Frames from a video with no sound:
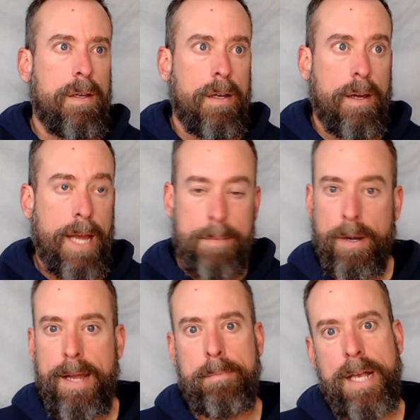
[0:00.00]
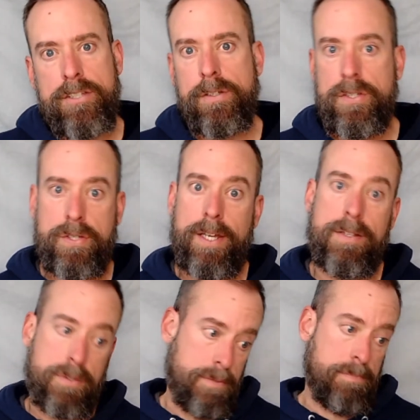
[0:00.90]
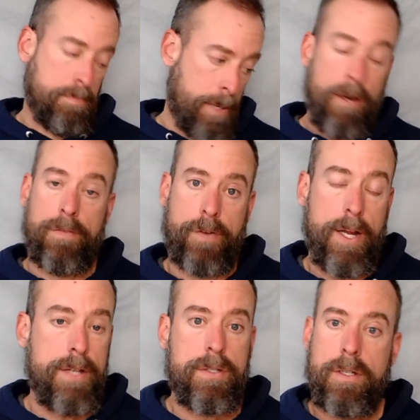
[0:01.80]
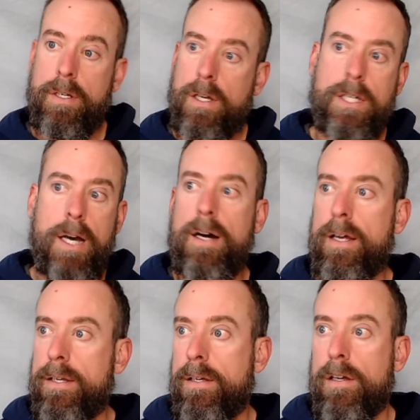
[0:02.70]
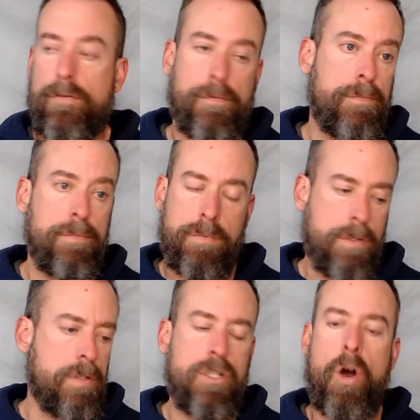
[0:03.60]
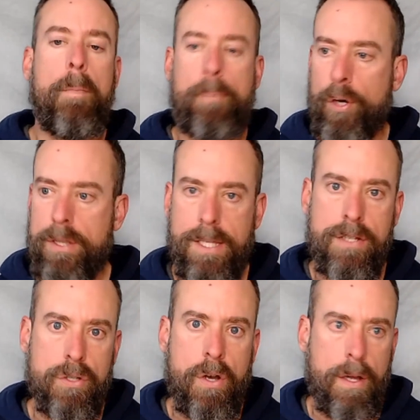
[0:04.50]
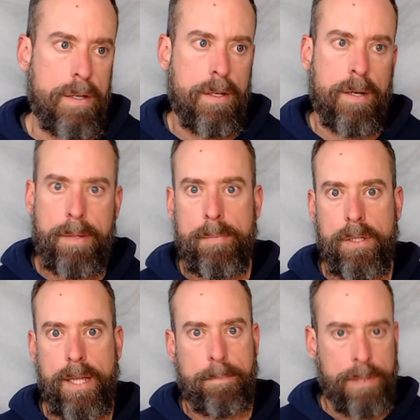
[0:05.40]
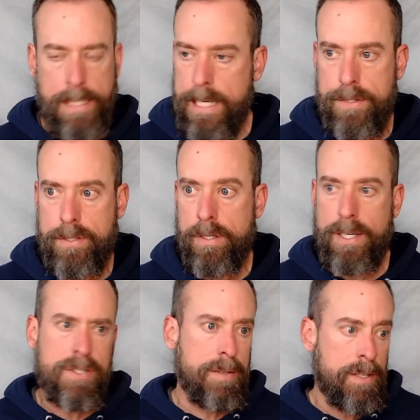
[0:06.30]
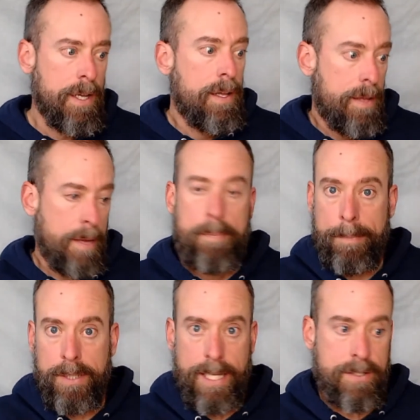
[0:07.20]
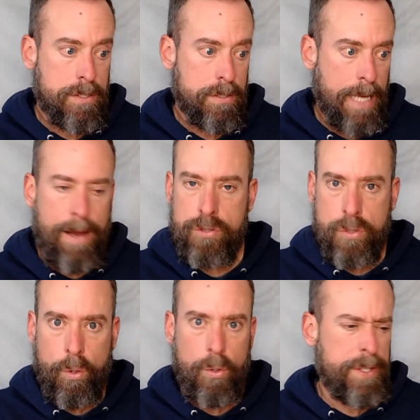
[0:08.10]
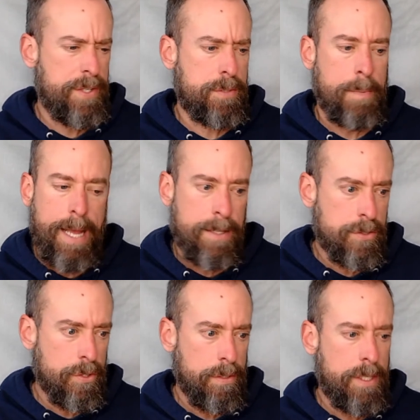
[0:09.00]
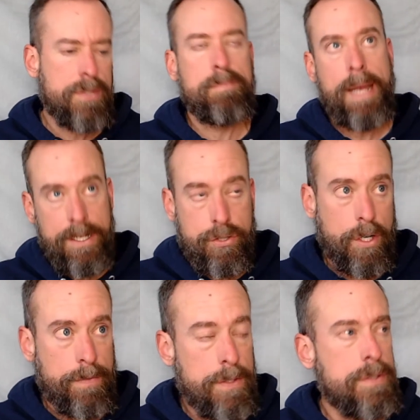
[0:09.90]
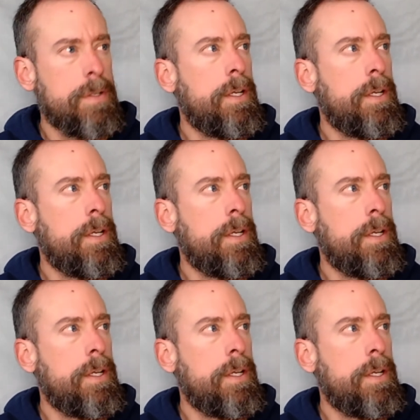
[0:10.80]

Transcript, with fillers: Abraham basically says, paraphrased, God, don't put this on Abimelech, please, because Abimelech's household, his man, his maid servants,